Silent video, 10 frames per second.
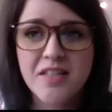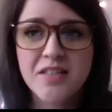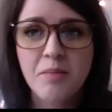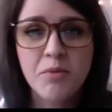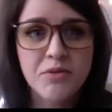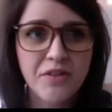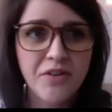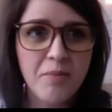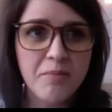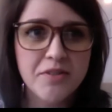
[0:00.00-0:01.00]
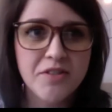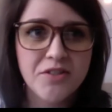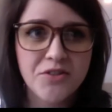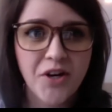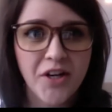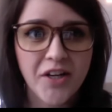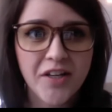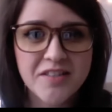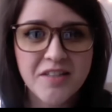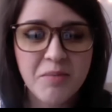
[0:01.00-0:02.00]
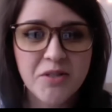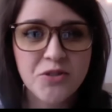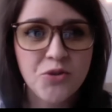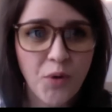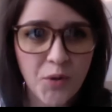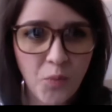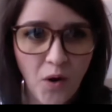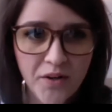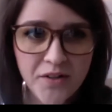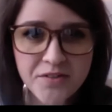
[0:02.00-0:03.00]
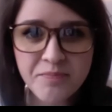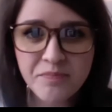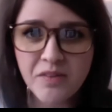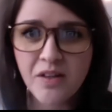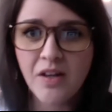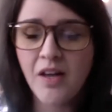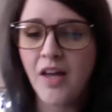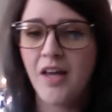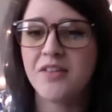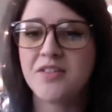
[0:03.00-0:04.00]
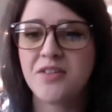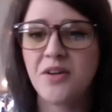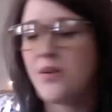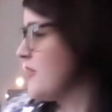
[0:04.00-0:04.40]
a music therapist in training. His name is Jordan Waters. And so